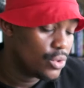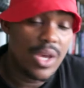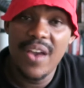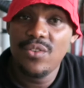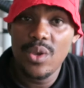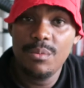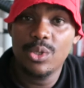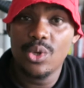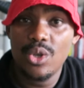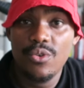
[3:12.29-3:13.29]
to have your
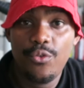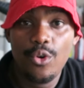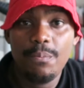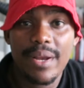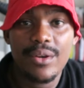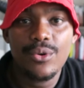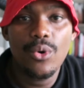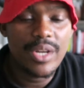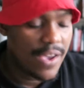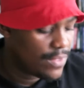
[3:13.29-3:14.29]
emails on your phone but
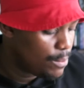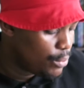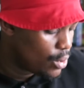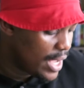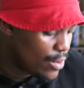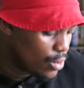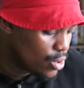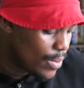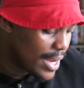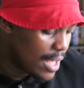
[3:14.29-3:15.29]
only have them pull and
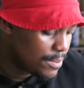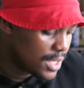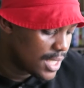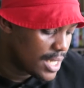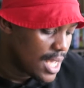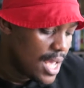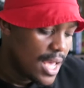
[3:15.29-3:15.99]
also what helps is that